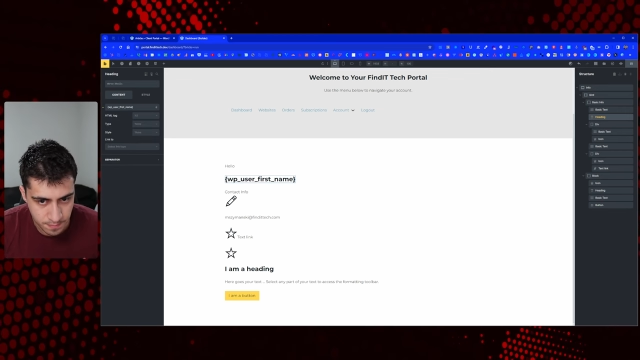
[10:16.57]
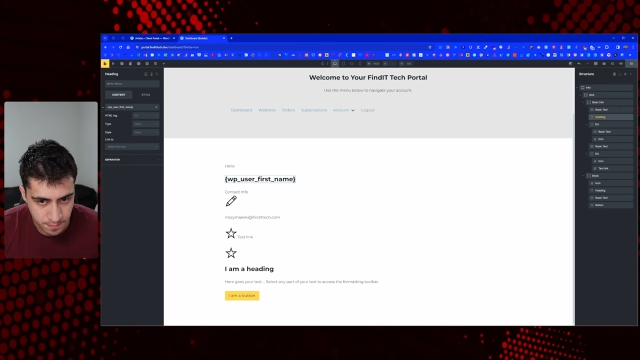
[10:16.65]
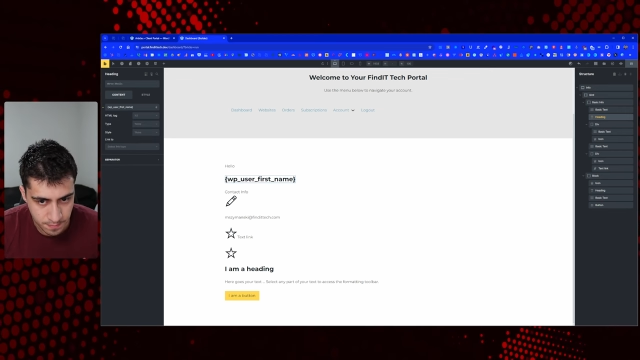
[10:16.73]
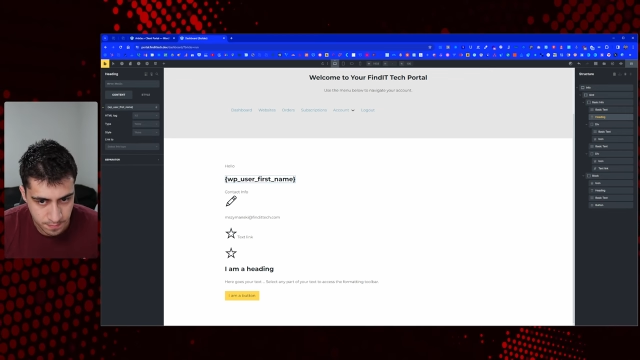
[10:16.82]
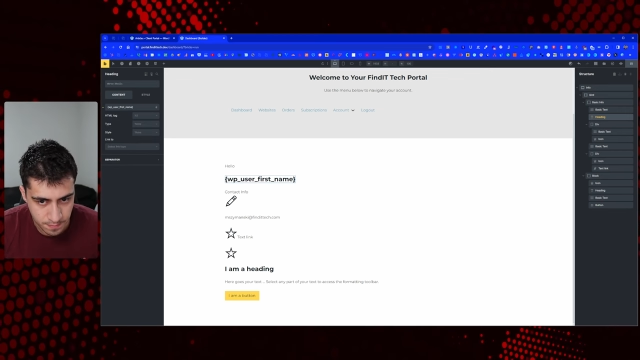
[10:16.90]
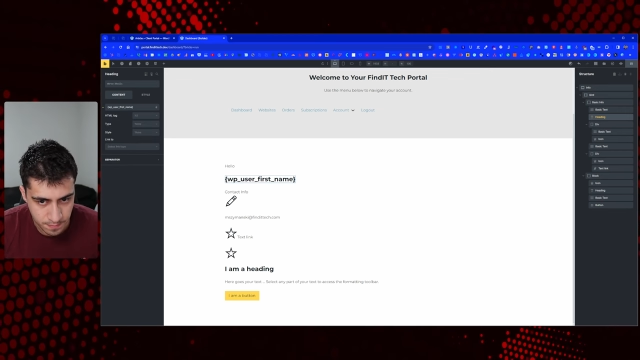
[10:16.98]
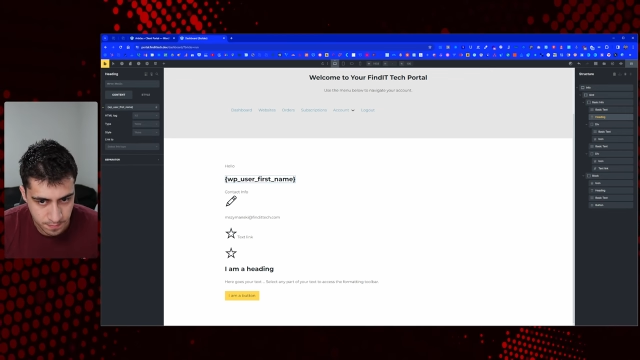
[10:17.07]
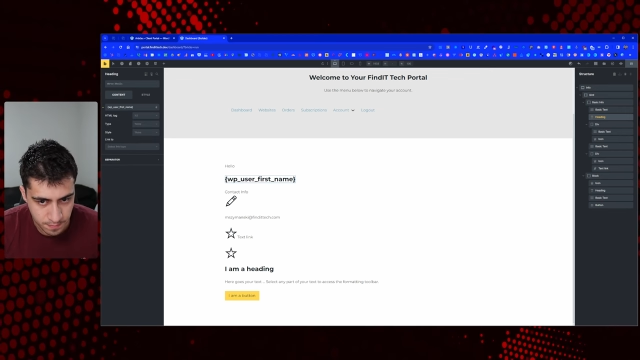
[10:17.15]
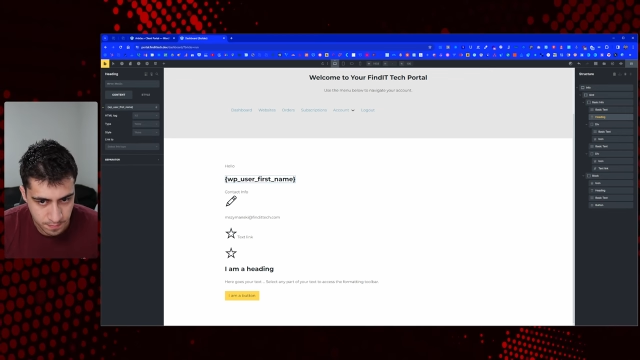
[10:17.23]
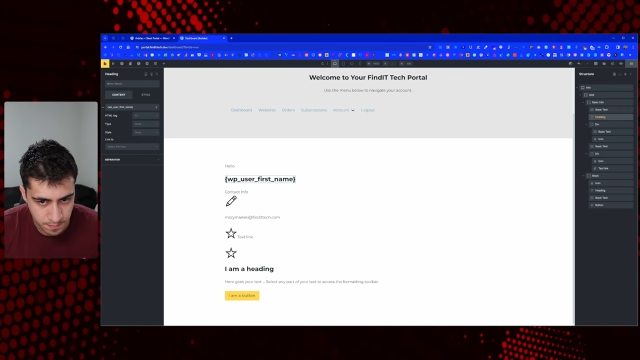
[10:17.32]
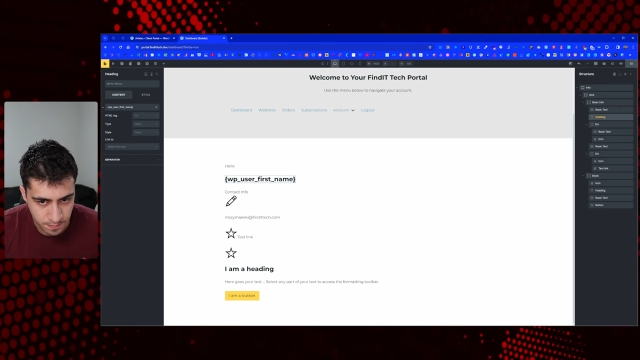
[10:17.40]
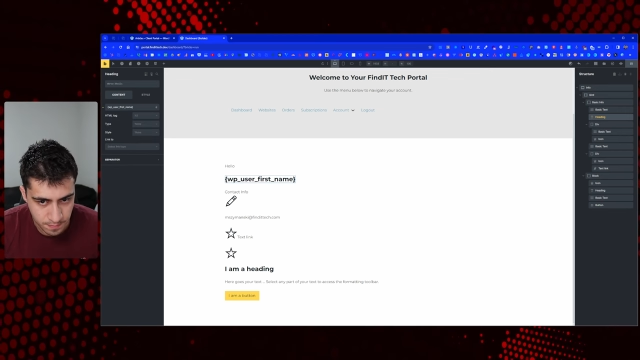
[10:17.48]

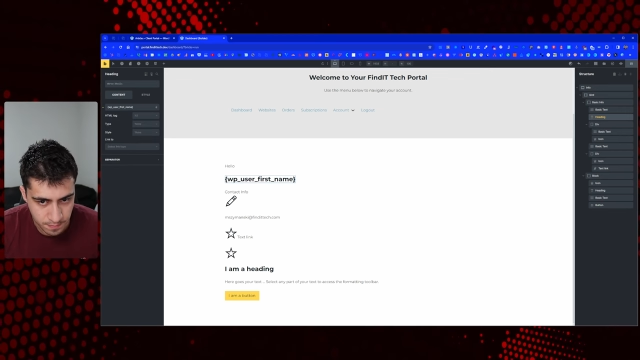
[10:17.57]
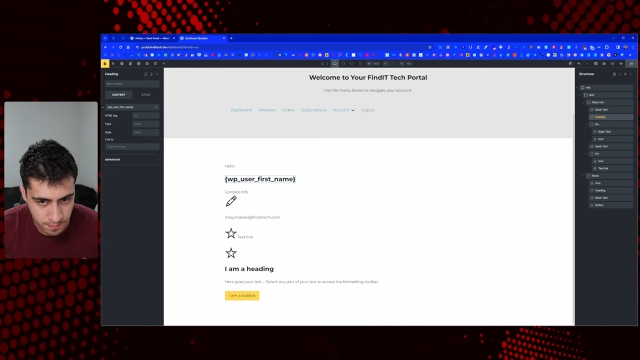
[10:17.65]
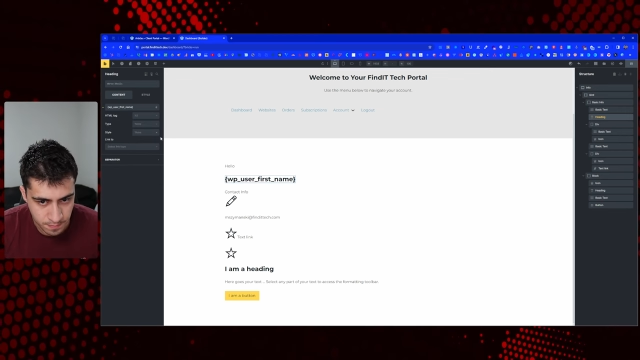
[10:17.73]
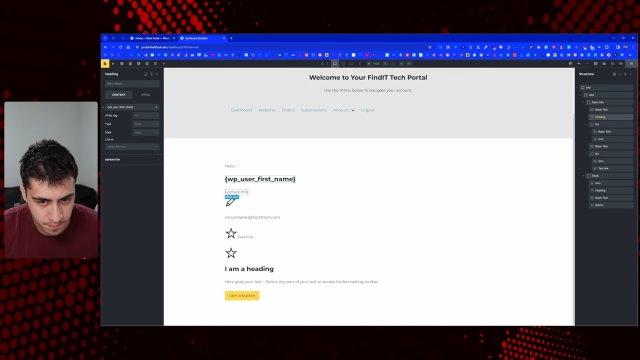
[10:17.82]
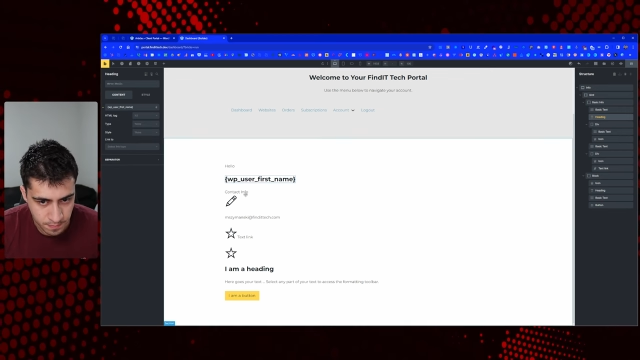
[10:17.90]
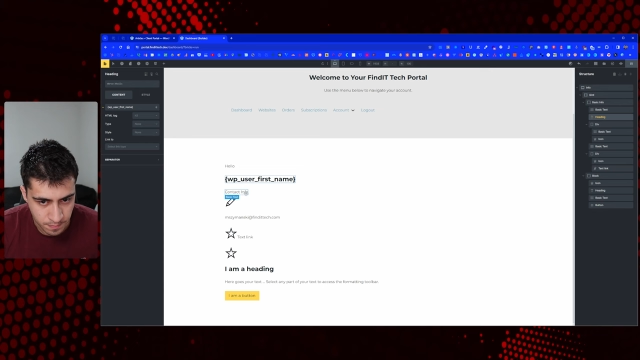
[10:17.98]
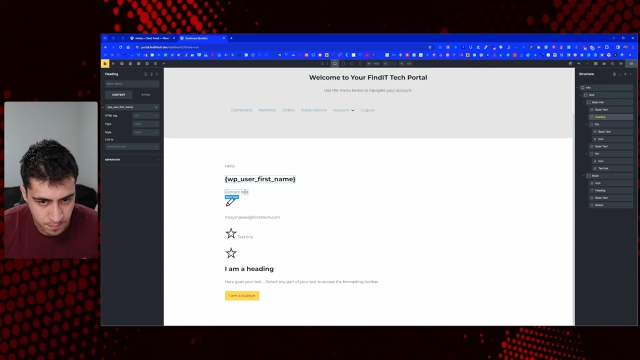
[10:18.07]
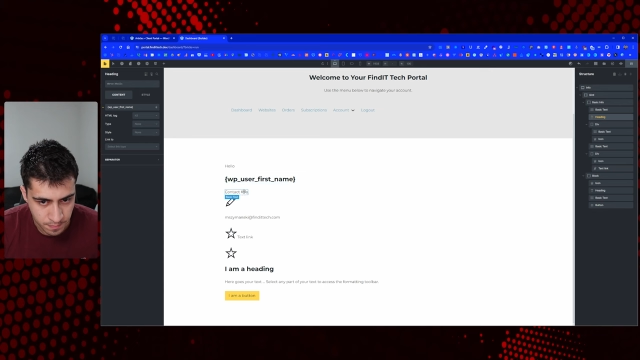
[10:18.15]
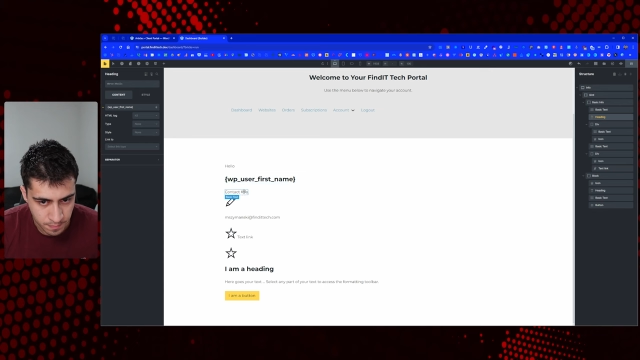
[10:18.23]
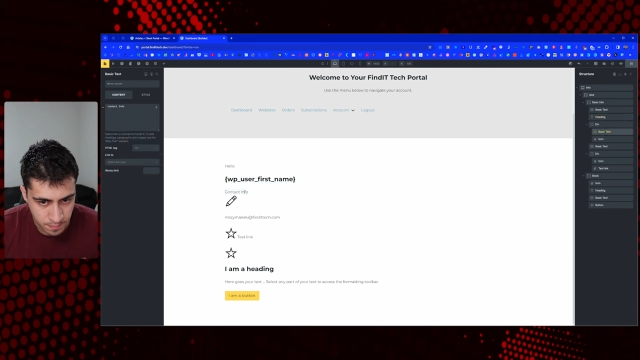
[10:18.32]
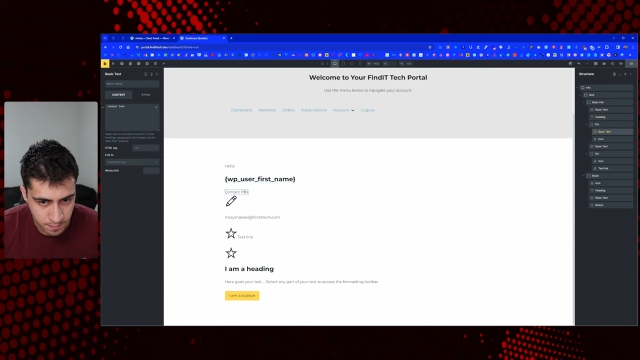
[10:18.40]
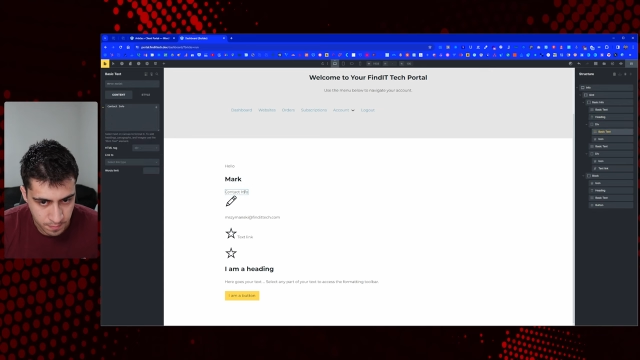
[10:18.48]

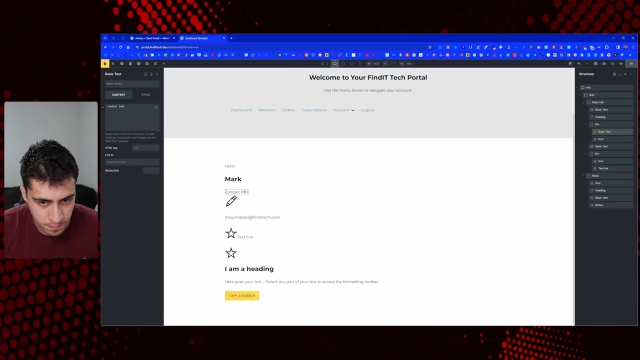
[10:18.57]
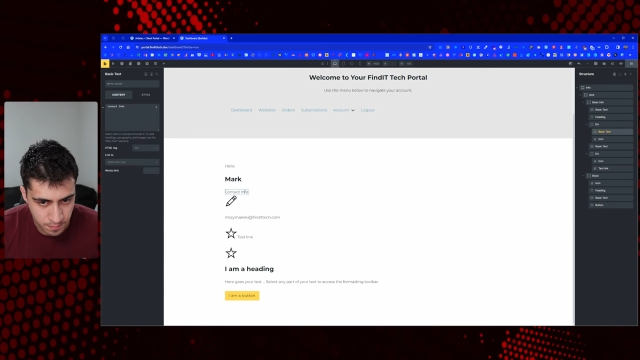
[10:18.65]
Nothing is said.